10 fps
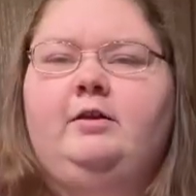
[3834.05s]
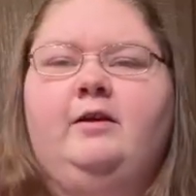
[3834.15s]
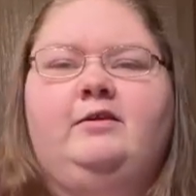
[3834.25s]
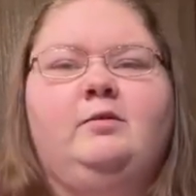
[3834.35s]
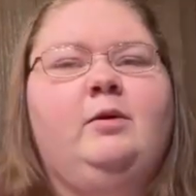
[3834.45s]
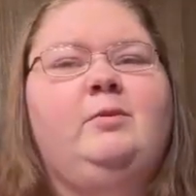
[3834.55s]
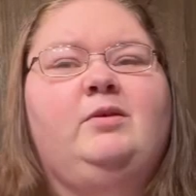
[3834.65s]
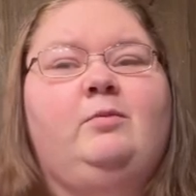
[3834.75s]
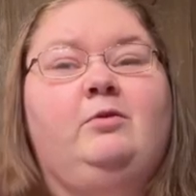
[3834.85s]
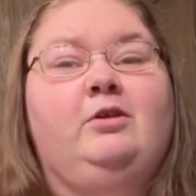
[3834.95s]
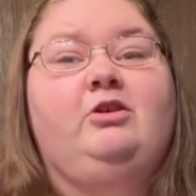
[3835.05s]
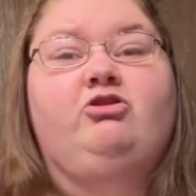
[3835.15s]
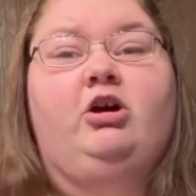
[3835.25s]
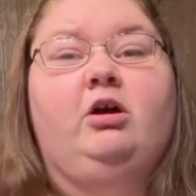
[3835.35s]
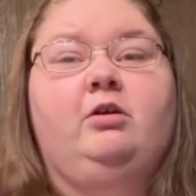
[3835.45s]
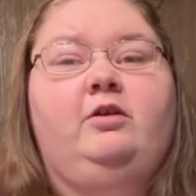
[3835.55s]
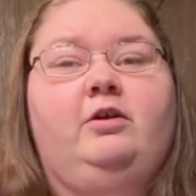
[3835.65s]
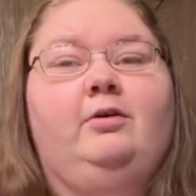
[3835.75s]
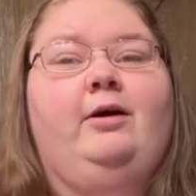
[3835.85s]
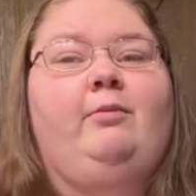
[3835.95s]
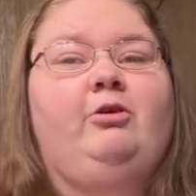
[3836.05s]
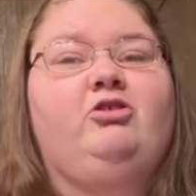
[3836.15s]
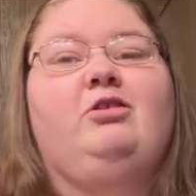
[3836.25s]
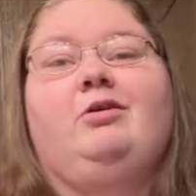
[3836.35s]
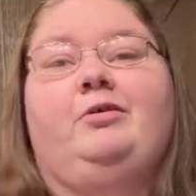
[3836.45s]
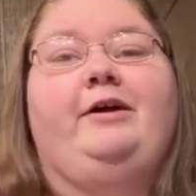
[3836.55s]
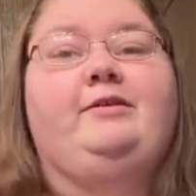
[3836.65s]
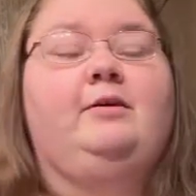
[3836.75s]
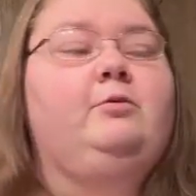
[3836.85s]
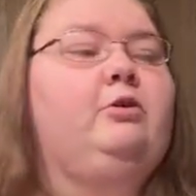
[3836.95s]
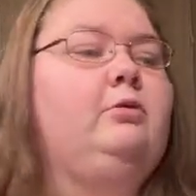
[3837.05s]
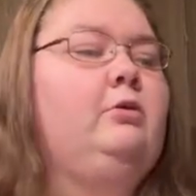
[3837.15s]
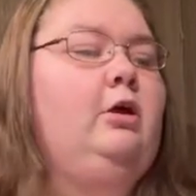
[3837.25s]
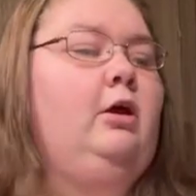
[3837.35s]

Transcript: Like sometimes I'm really shocked, you know, how much it all adds up to.